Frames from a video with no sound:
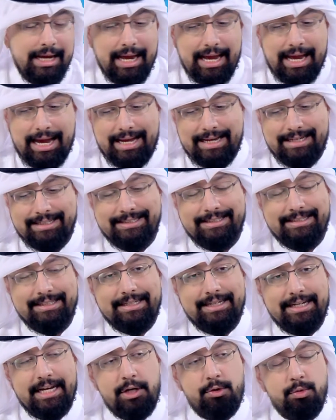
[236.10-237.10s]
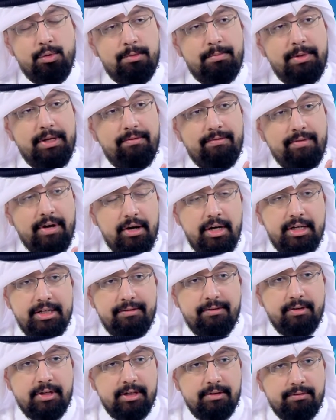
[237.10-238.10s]
And it would be very
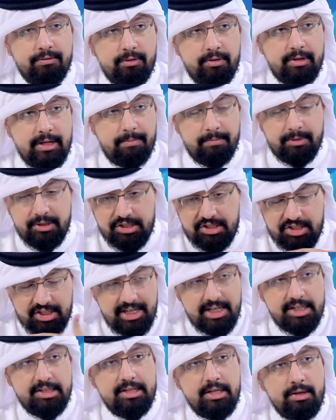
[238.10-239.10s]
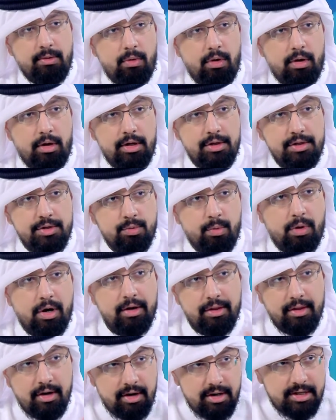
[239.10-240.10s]
difficult for them to siege the walls
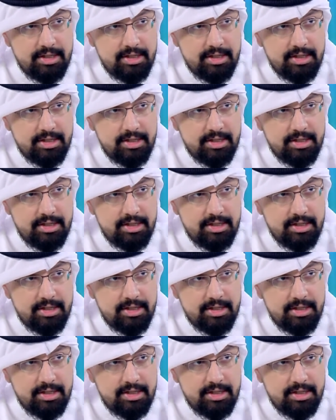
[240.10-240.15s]
while there is